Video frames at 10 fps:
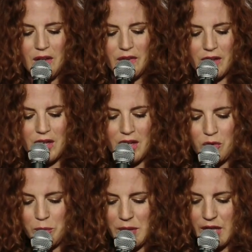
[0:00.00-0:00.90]
The
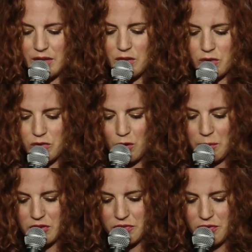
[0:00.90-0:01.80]
kid would be like, there's so
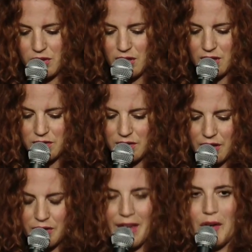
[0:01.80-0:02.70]
much food in this
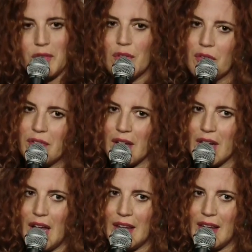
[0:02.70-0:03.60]
house. I don't do fucking
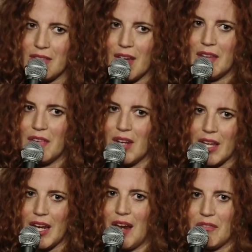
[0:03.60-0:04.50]
act. That's not even
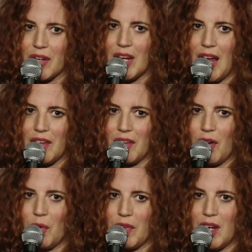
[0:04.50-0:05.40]
like an African act. I
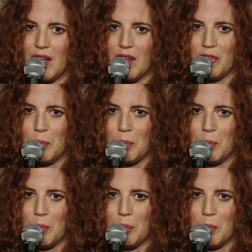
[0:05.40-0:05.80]
don't know what that is.